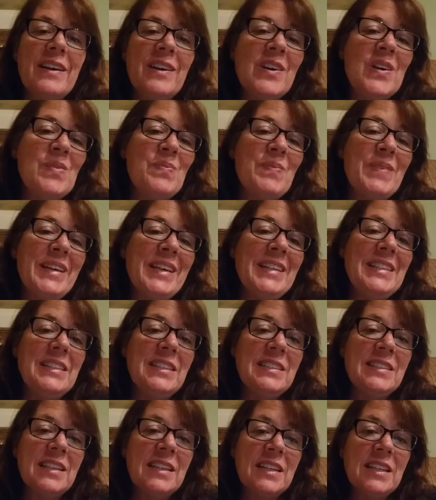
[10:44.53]
8
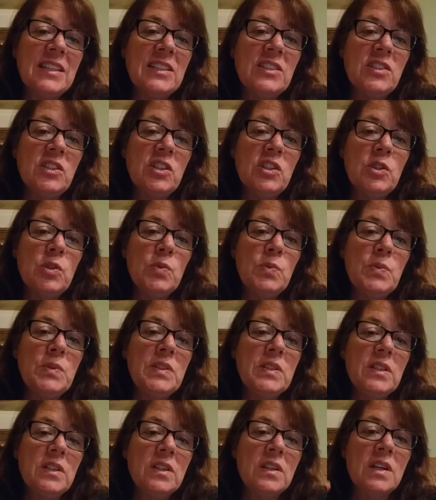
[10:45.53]
to 10 ice
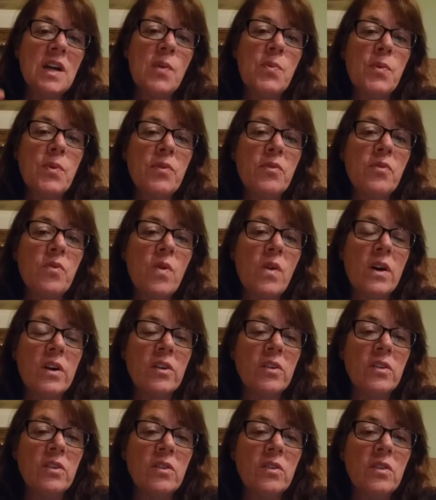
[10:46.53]
cubes, a cup of
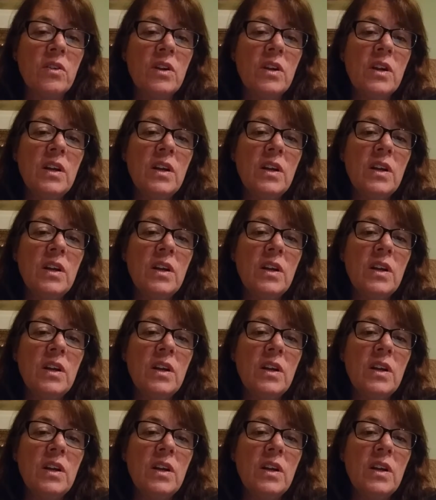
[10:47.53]
water.